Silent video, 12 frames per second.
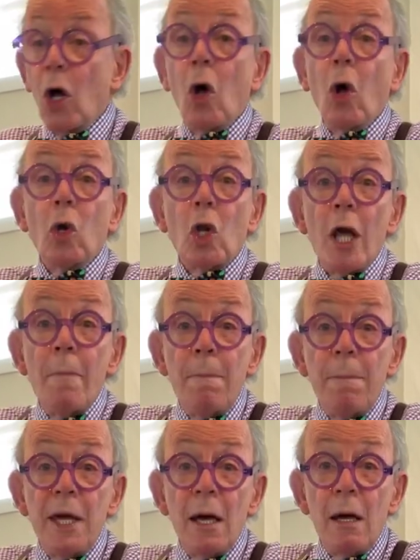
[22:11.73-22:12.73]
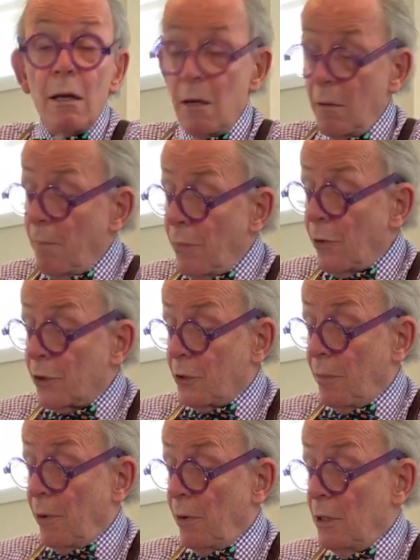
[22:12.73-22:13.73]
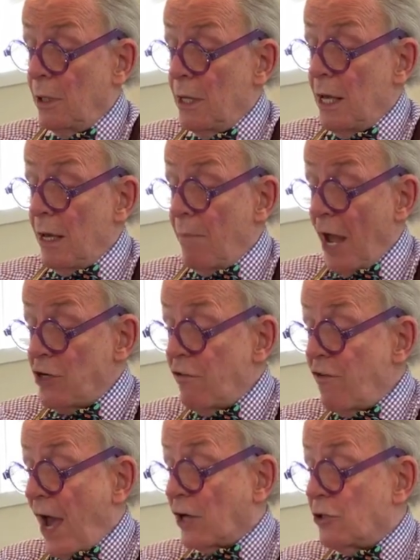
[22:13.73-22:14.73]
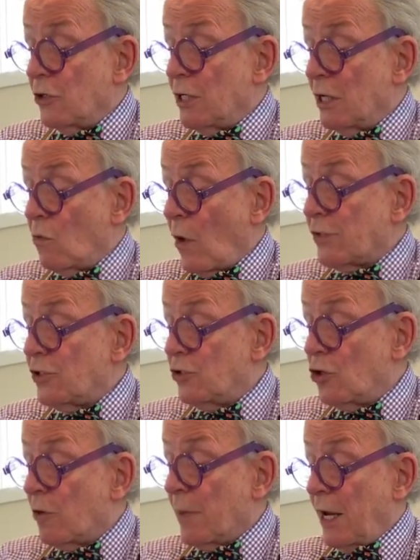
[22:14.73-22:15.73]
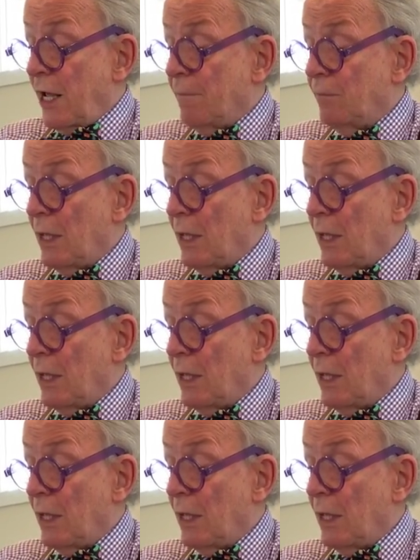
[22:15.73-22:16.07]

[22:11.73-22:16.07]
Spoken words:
Olympia portable, manufactured in West Germany.